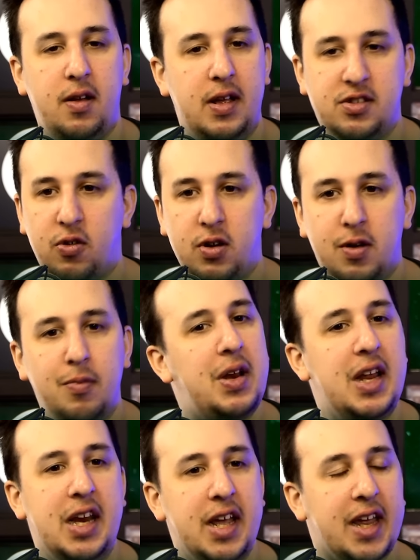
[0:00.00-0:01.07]
has gone
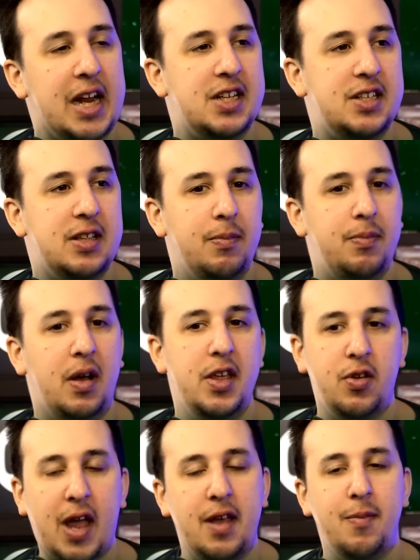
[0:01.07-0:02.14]
completely against them. But
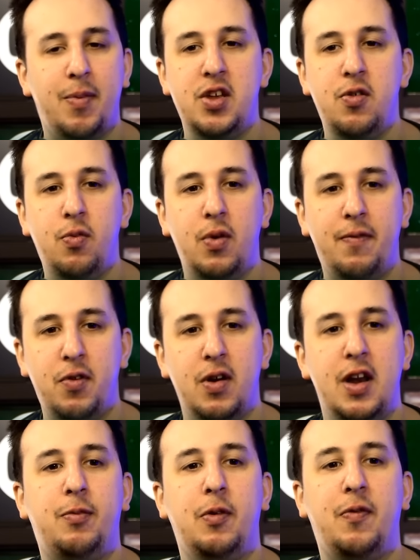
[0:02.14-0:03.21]
you get, but you, if you're a
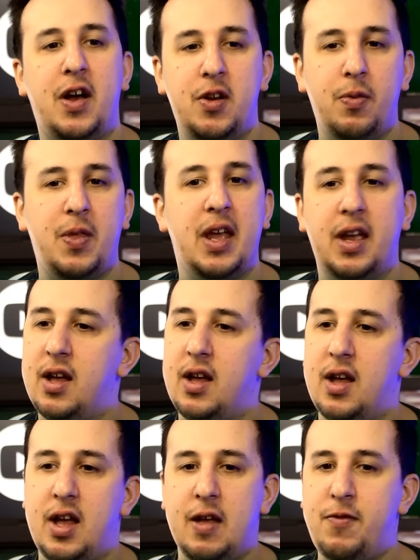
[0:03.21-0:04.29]
Liverpool fan, you would think
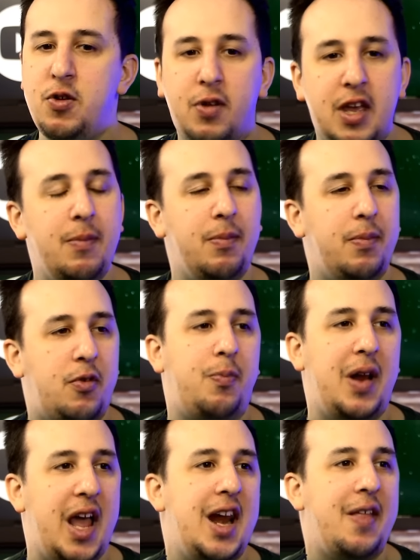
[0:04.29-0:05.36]
if you keep
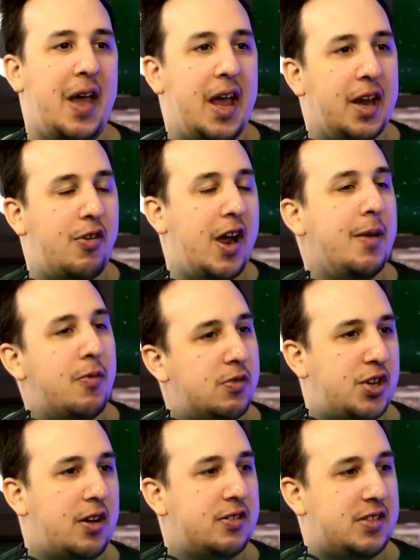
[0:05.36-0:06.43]
playing like that and creating more
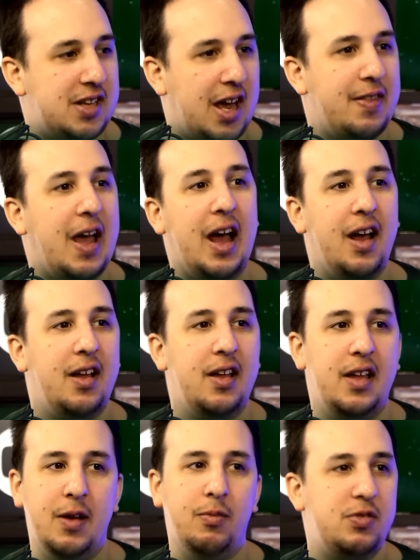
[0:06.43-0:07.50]
chances like that,
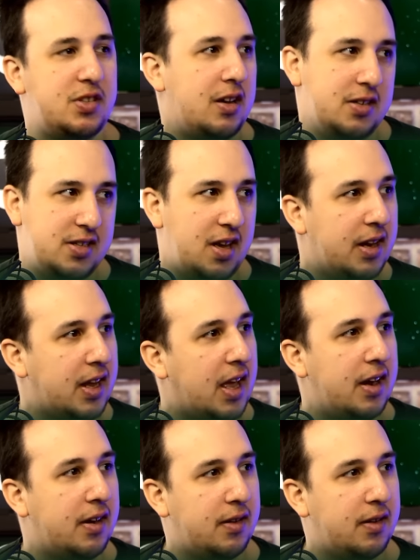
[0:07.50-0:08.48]
it will start to turn again.